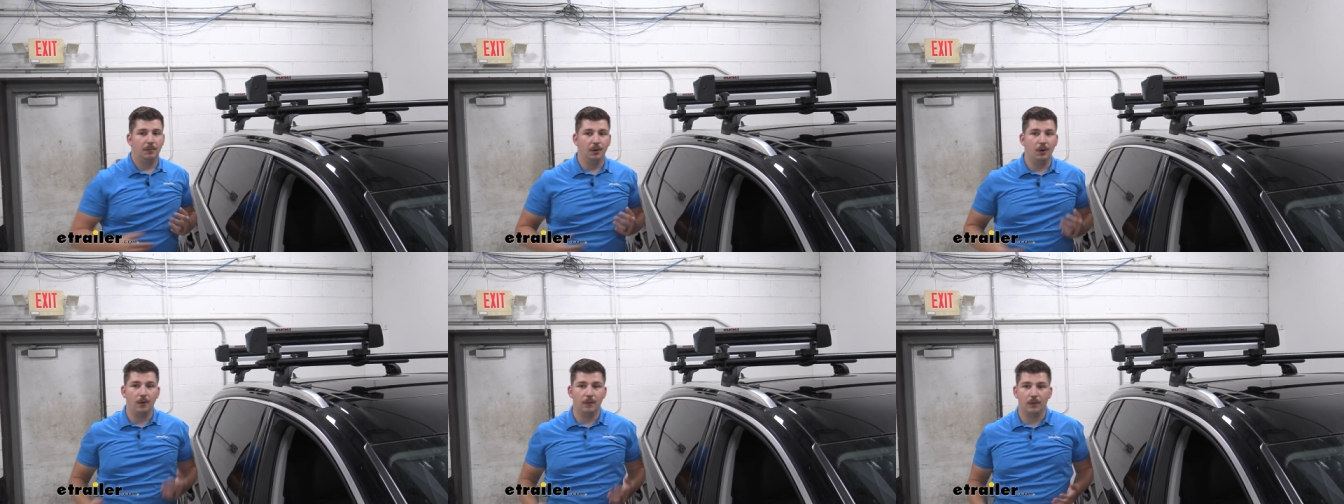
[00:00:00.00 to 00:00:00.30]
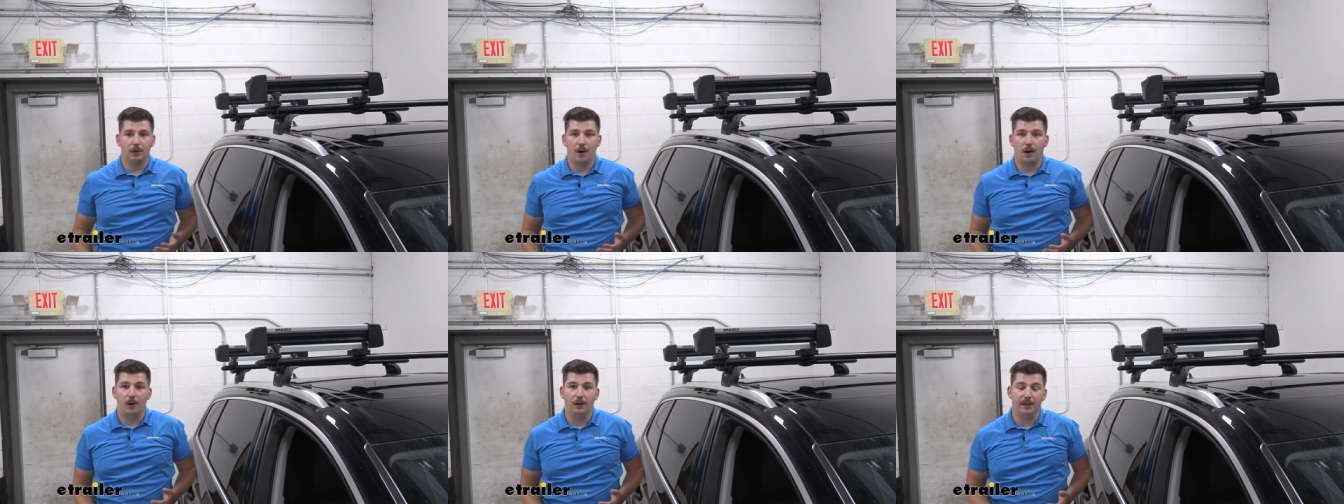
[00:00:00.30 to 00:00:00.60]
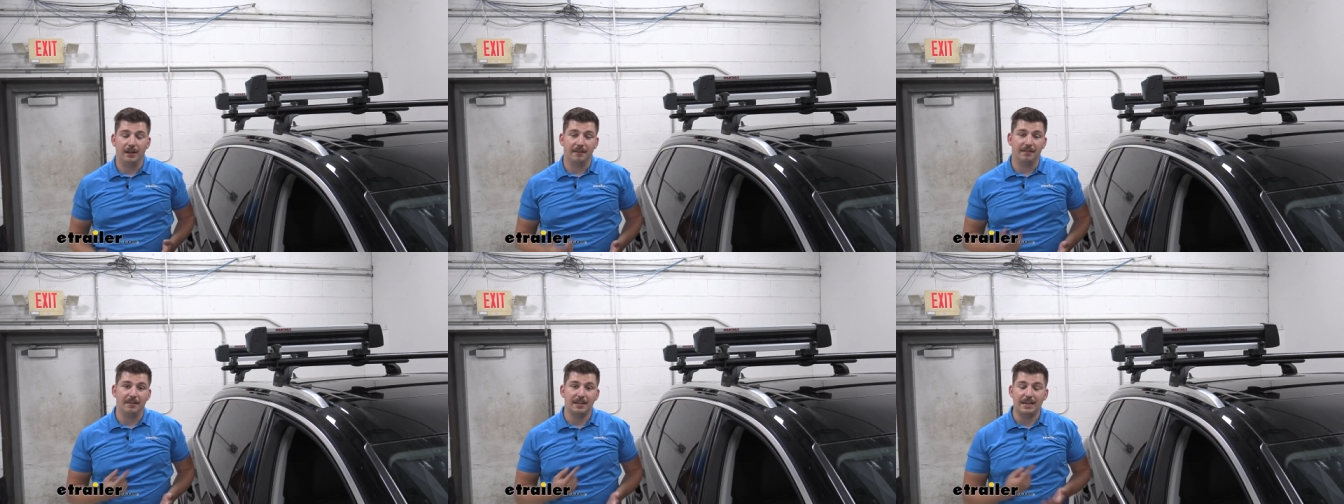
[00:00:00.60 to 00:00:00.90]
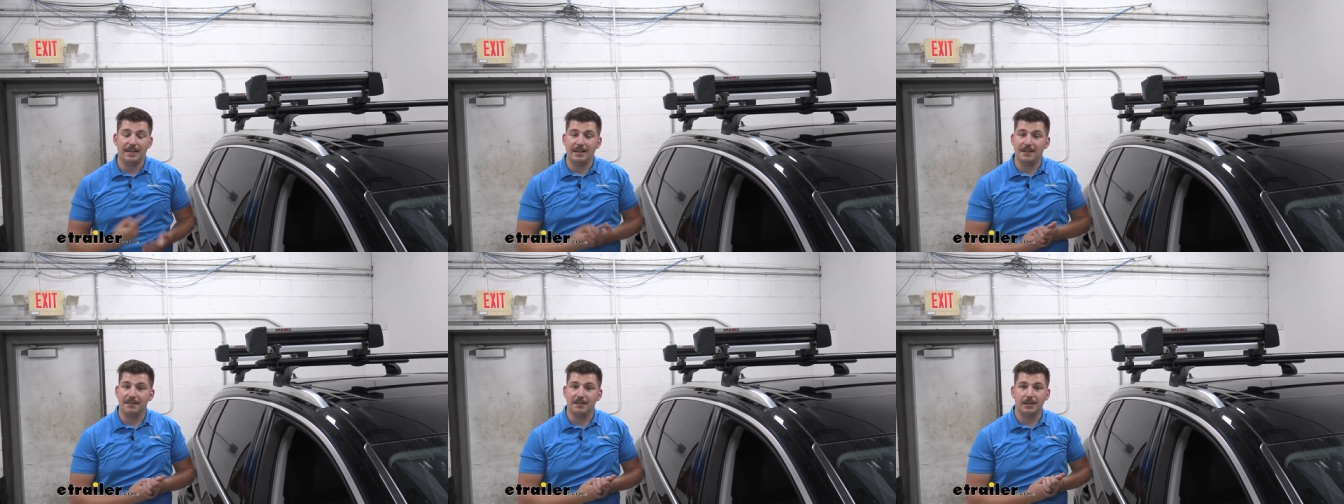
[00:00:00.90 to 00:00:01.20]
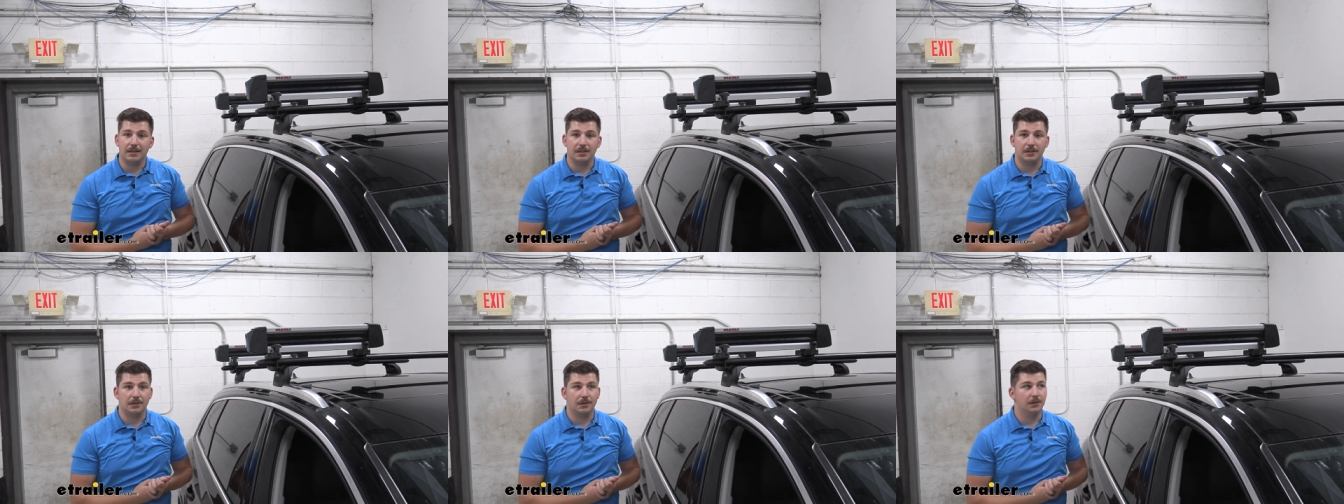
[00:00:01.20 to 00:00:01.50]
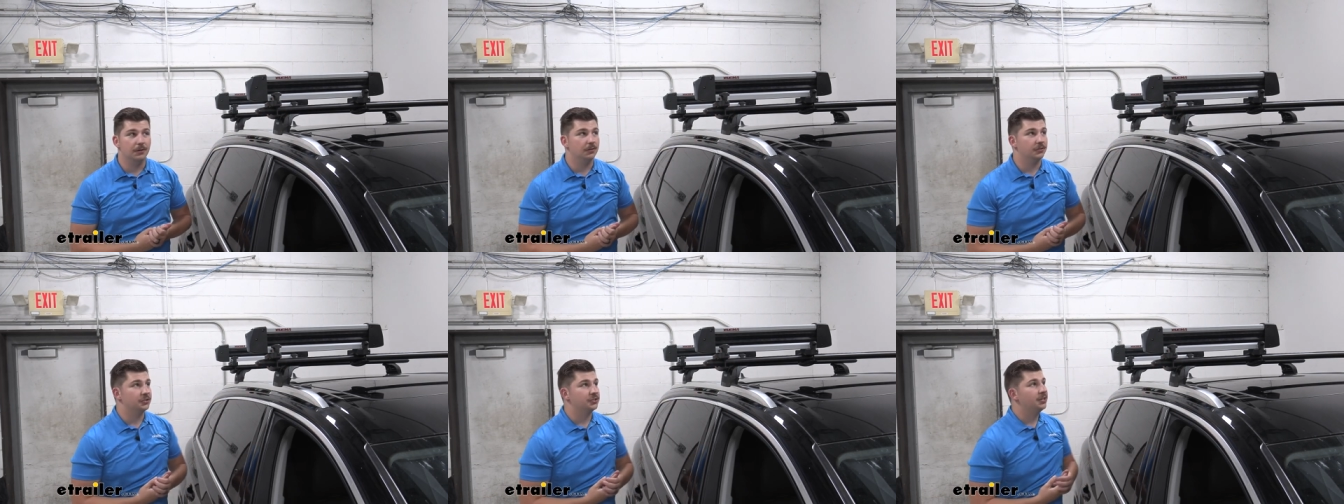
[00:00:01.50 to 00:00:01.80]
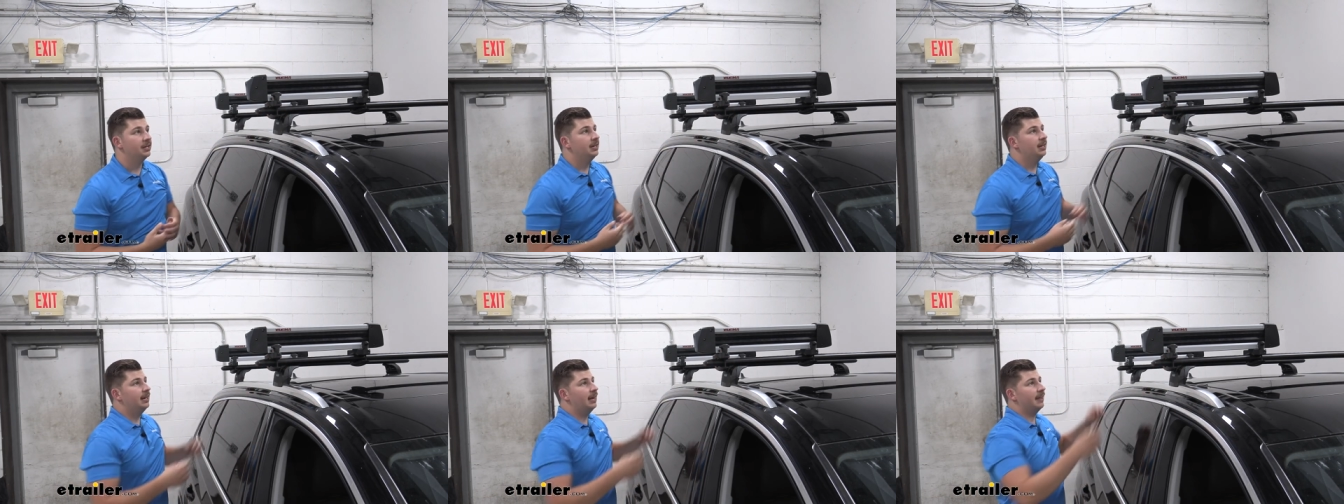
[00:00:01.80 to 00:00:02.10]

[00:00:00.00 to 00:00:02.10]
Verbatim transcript: but overall, it's easy to use.